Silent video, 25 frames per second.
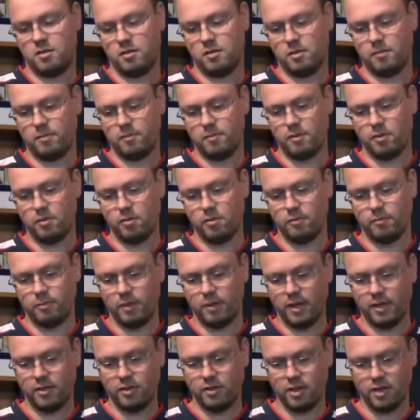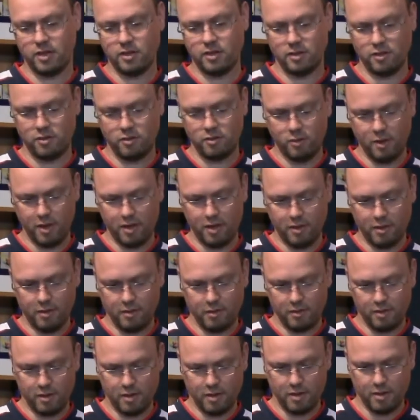old PlayStation 2. And
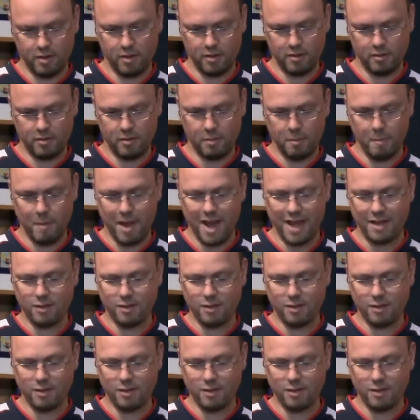the manual